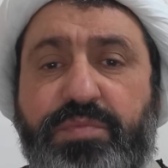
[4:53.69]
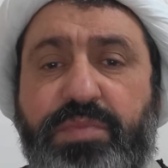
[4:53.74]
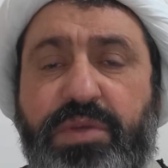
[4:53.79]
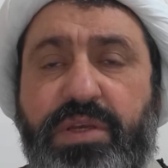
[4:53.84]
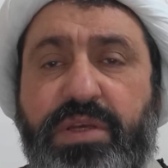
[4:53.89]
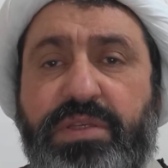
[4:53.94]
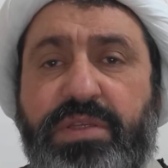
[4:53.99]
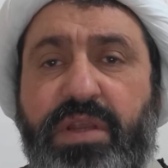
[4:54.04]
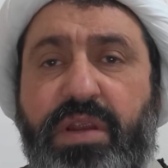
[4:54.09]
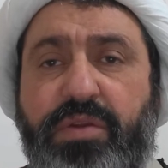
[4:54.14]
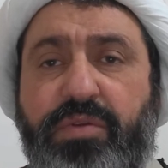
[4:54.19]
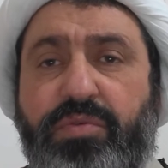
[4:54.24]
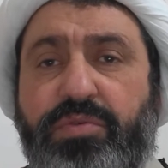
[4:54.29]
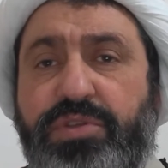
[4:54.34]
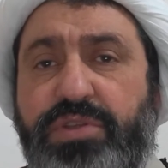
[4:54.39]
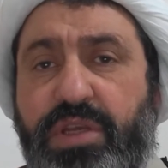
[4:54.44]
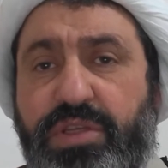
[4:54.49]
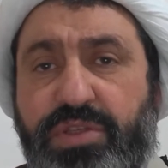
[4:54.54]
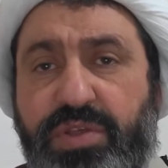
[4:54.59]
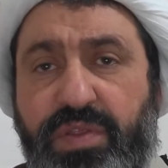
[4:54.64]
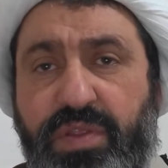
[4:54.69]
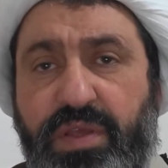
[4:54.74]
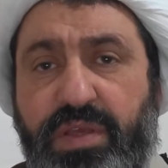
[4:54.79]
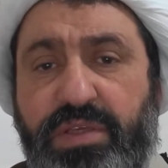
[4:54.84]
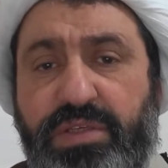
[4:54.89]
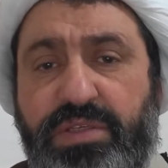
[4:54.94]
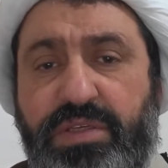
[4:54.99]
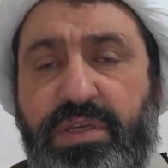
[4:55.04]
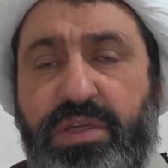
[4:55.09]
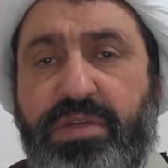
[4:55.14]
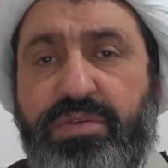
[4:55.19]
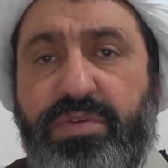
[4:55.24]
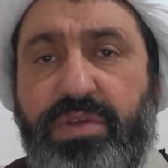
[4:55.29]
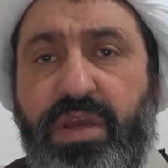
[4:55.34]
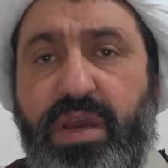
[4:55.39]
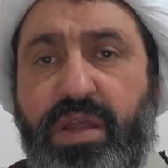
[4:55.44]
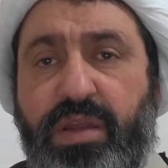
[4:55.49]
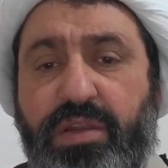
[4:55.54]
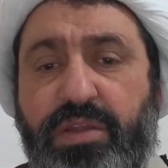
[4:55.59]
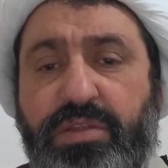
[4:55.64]
because there are no such things in
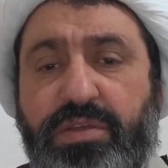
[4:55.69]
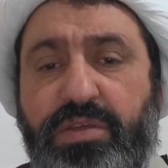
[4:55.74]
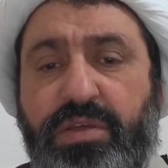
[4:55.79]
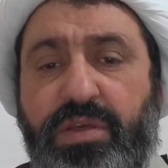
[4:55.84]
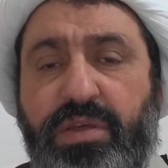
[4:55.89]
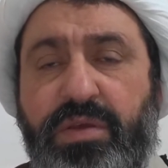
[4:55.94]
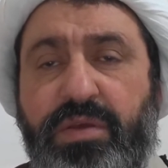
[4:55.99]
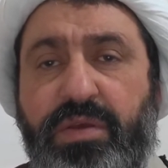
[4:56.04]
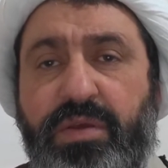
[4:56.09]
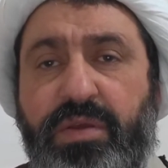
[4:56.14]
reality.